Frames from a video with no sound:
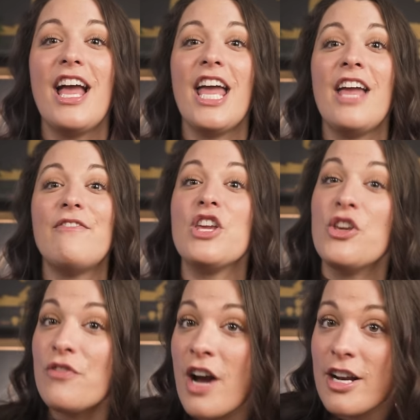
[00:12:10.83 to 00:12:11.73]
If
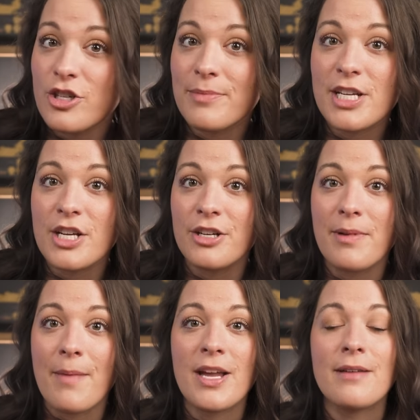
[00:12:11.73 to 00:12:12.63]
you've got a trip to Europe
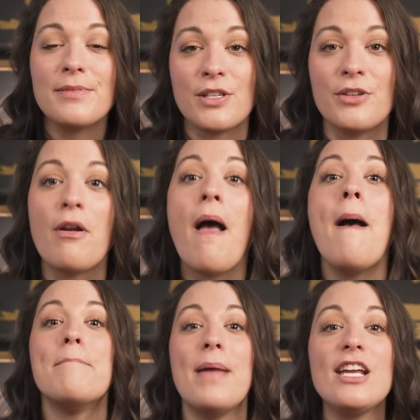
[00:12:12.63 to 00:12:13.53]
coming up soon,
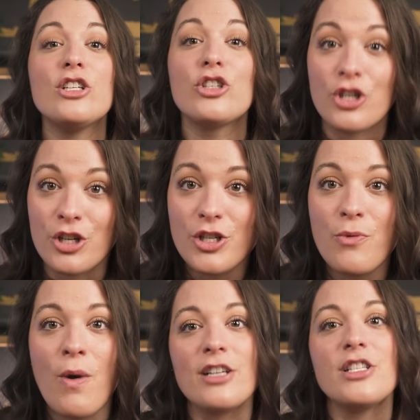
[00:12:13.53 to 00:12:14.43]
make sure to
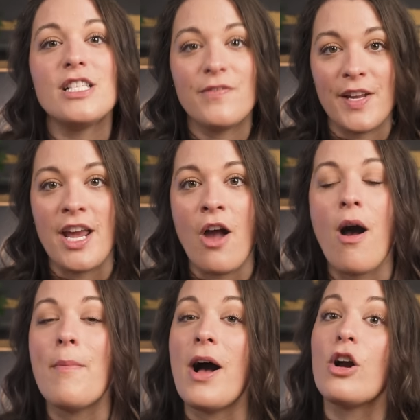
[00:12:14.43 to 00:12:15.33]
watch this video
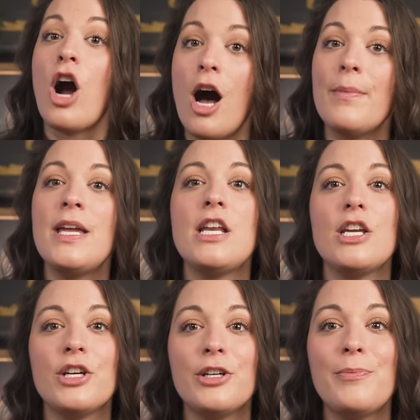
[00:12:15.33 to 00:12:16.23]
about common
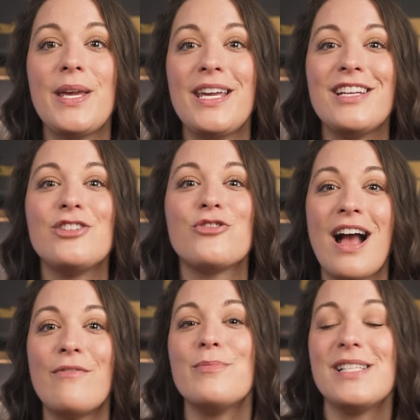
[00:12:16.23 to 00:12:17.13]
European
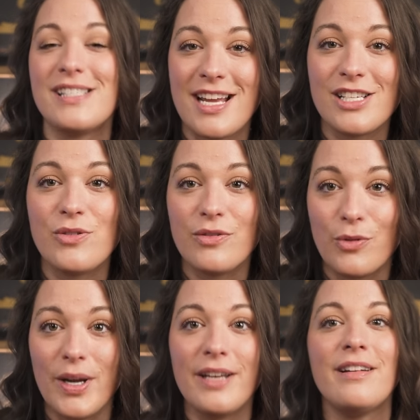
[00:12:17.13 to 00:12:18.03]
travel mistakes to
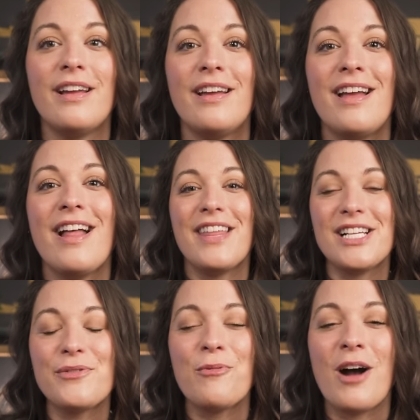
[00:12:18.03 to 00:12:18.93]
avoid.
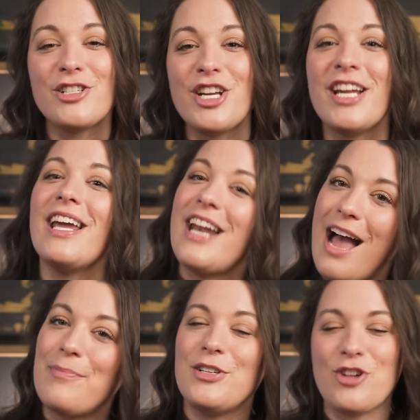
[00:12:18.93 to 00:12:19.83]
Thanks for watching and happy